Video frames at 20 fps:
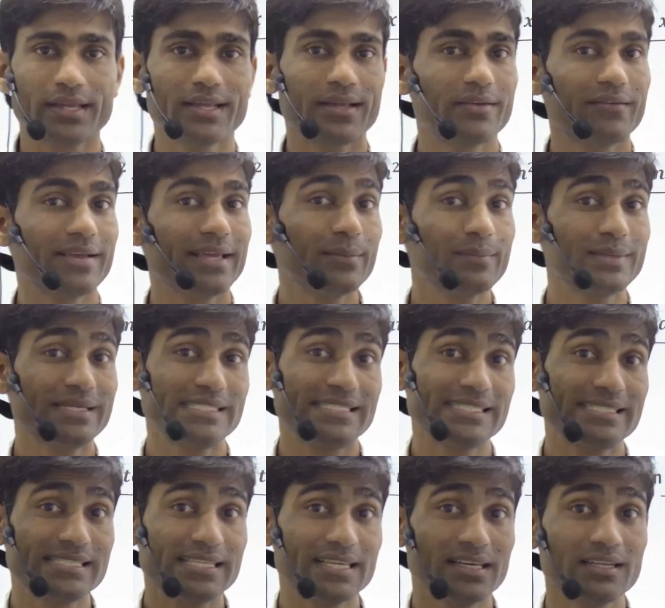Very much
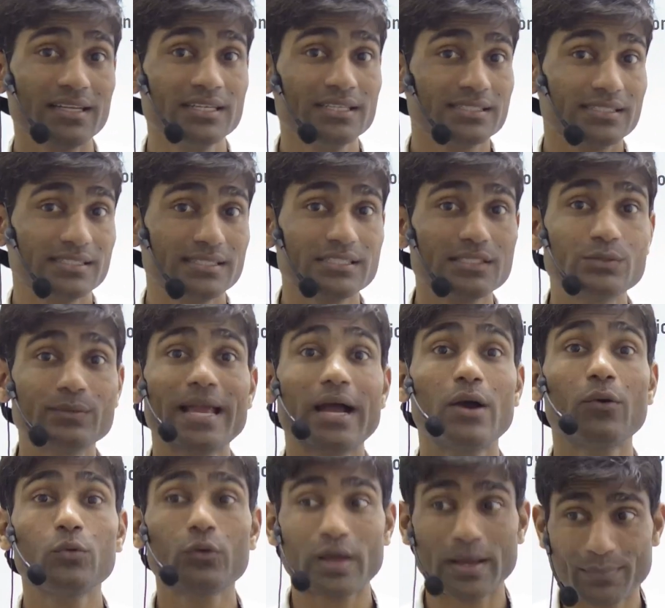easier, just we
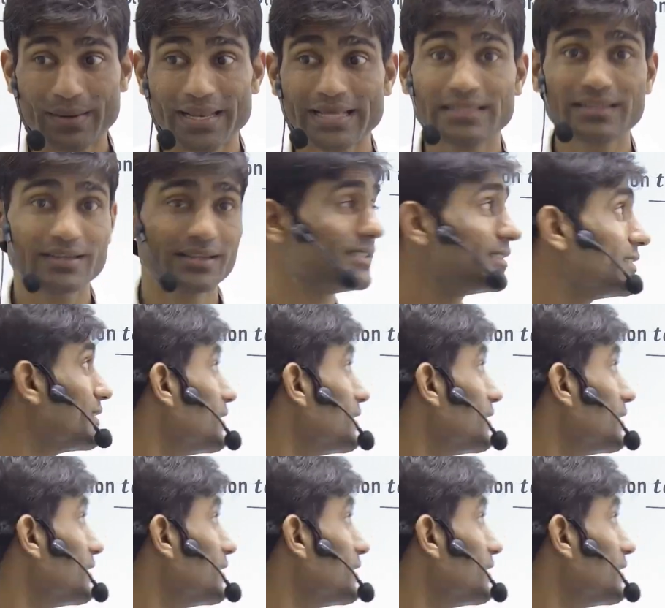have to apply the result